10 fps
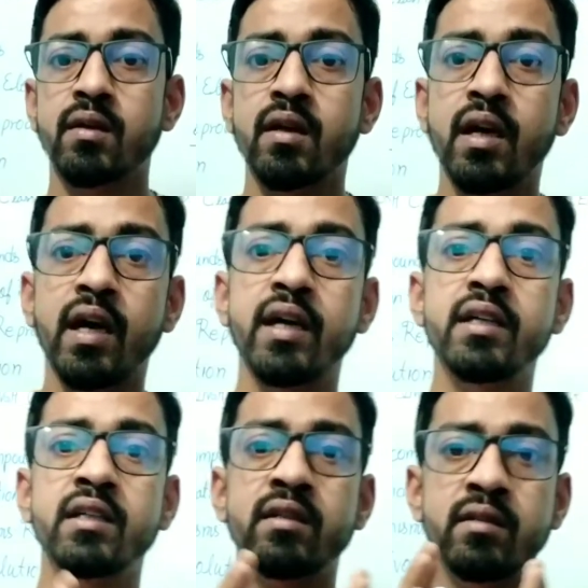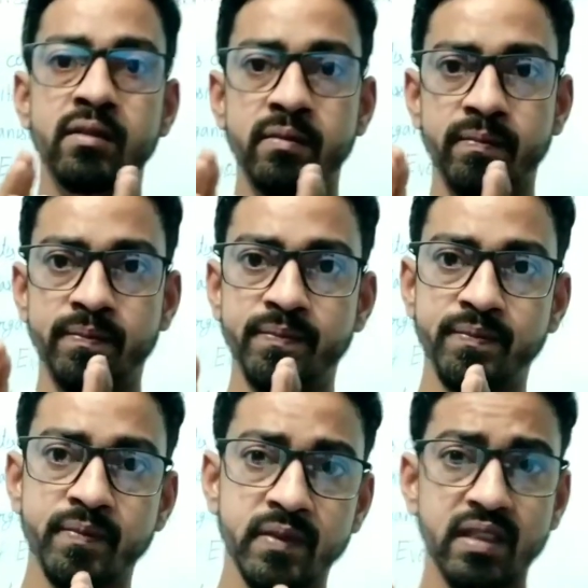and the
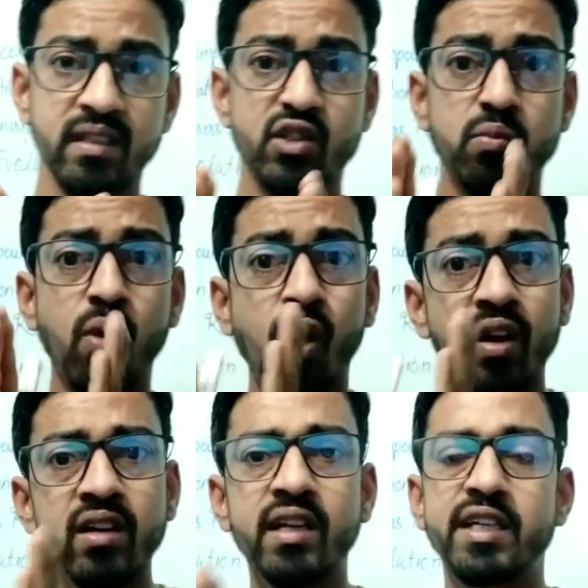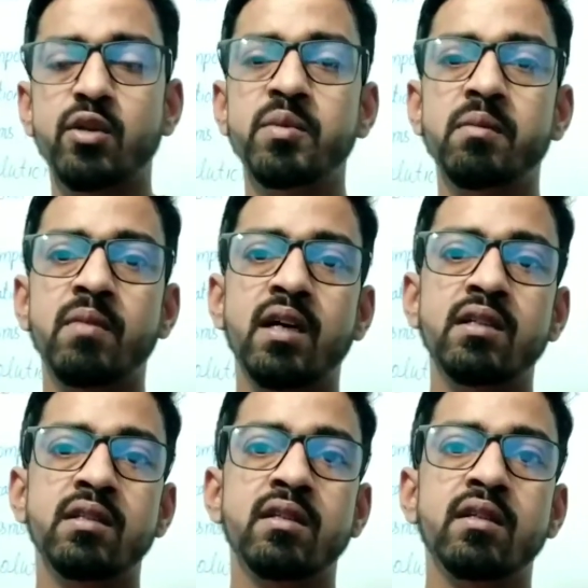smaller atomic
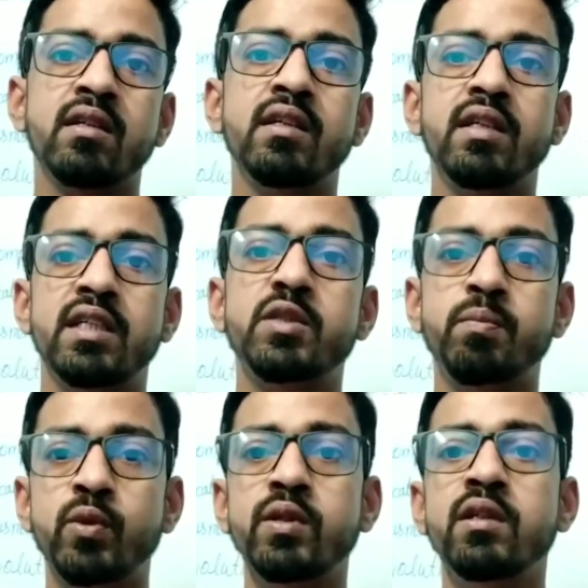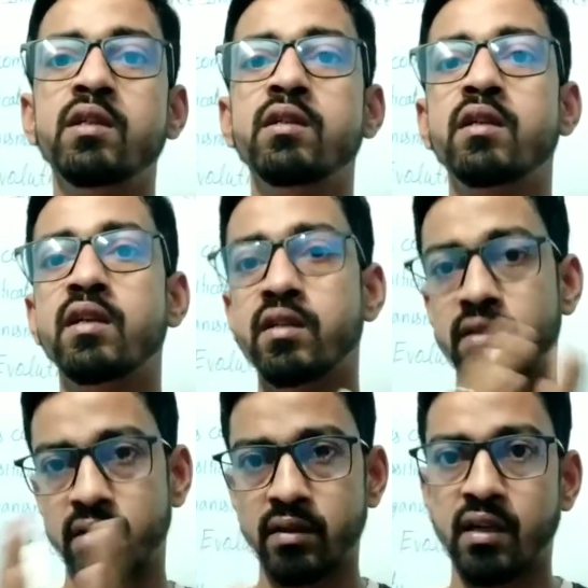mass is put
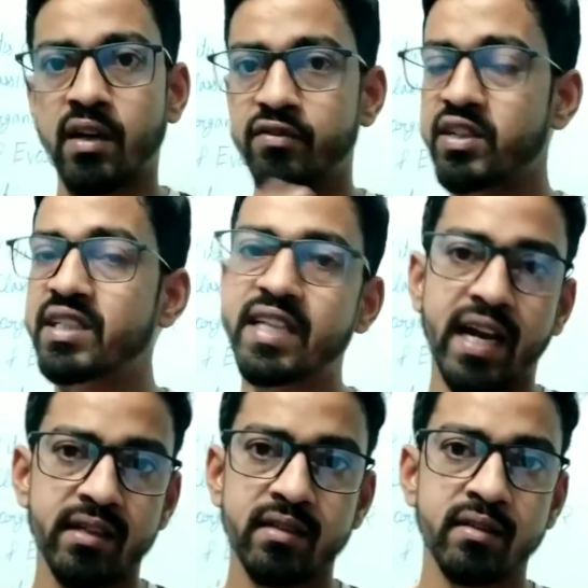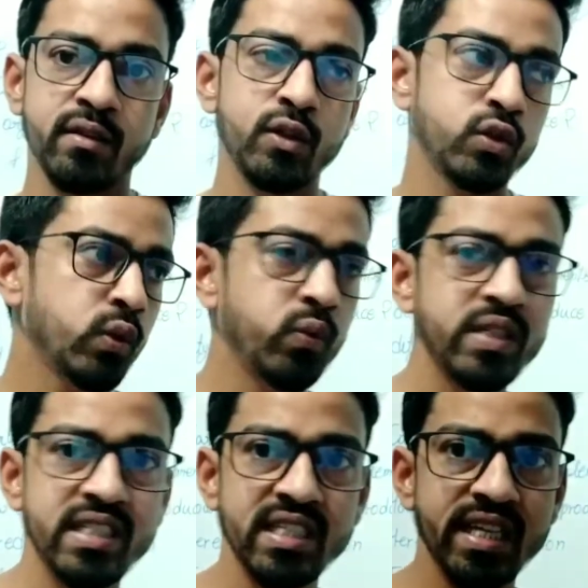after that. So
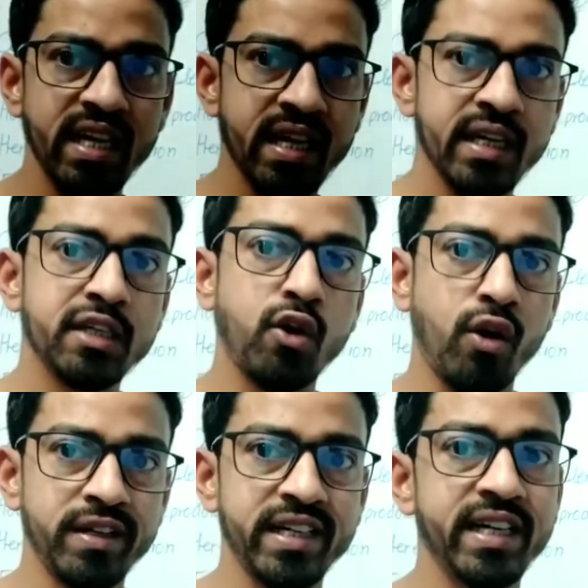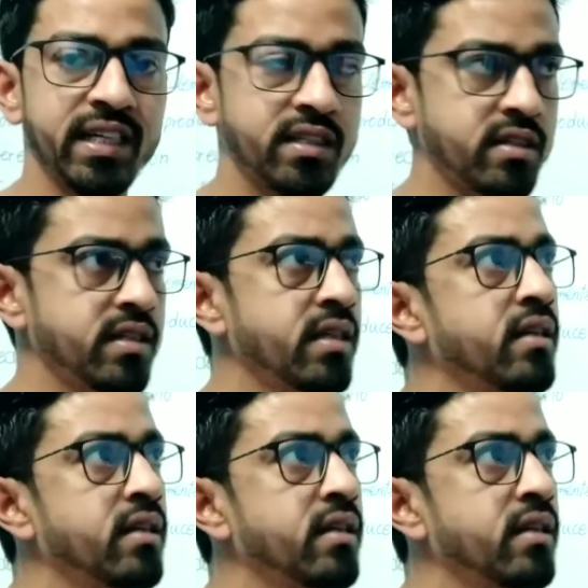which is a contradiction